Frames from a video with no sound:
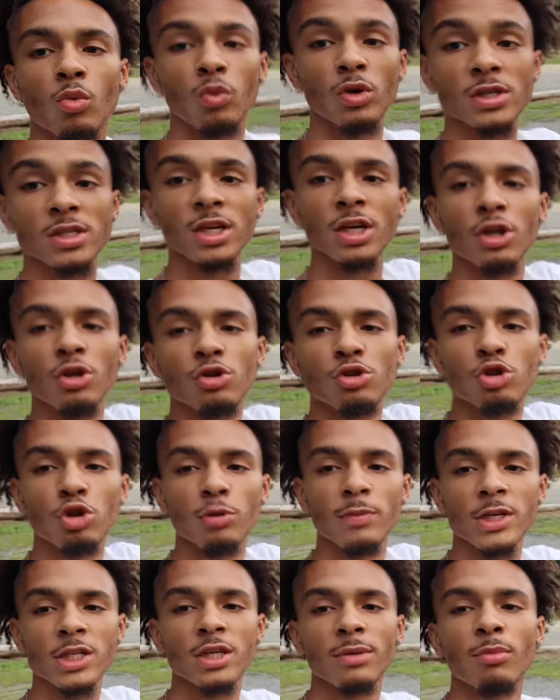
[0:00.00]
What's good,
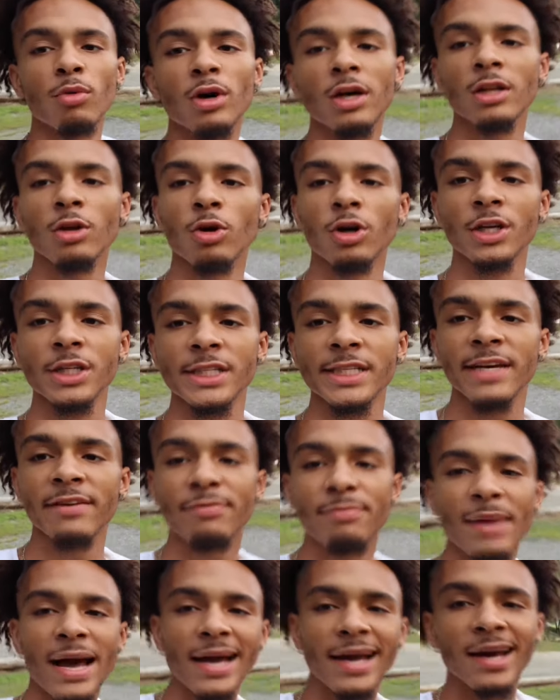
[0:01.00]
YouTube? It's your boy
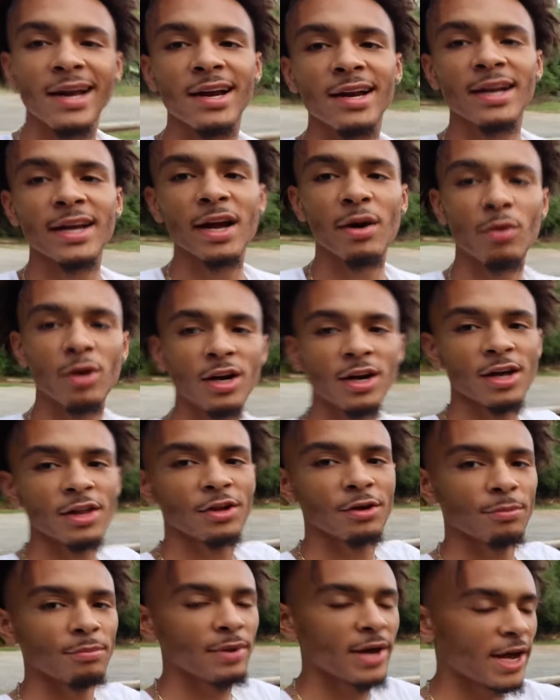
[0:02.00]
lorShift back at it again with
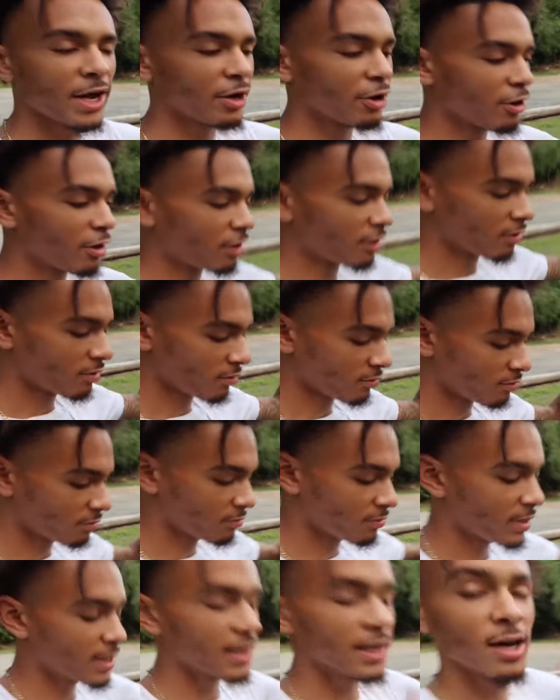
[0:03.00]
another banger
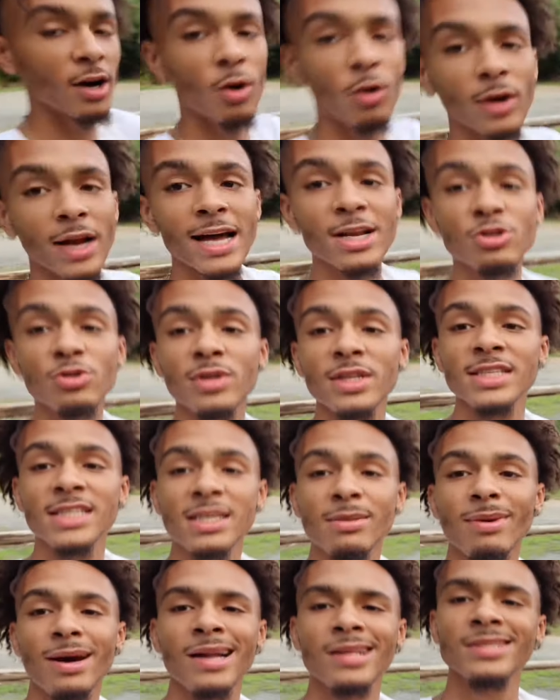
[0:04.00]
video. And as you can
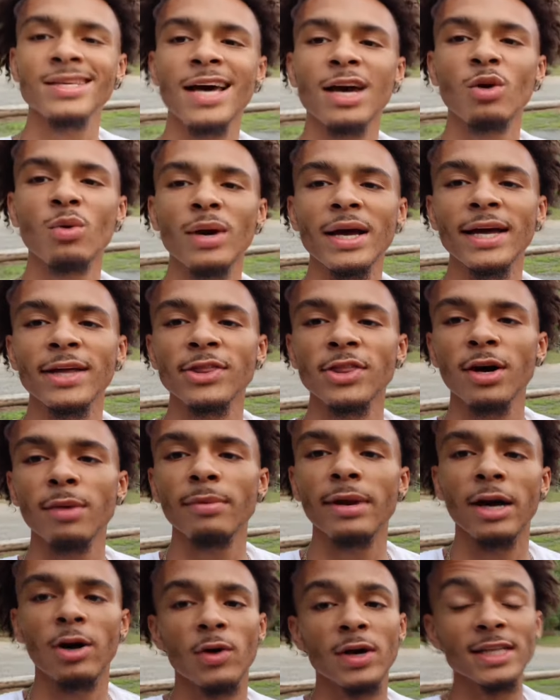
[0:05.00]
see by the title and
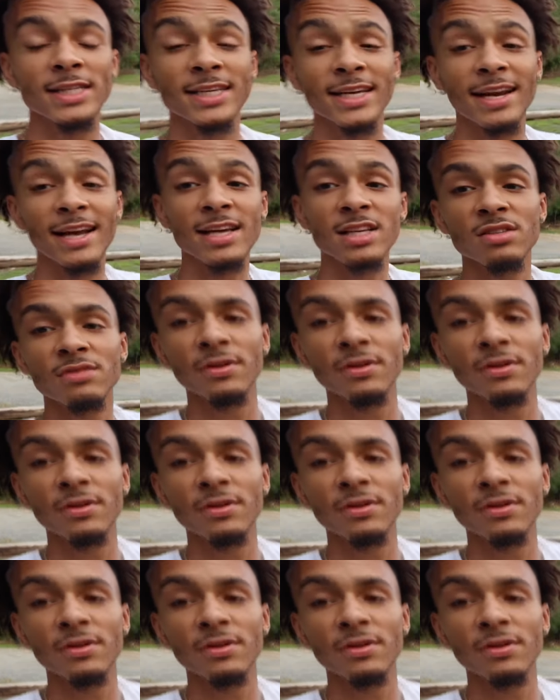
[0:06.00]
thumbnail, in today's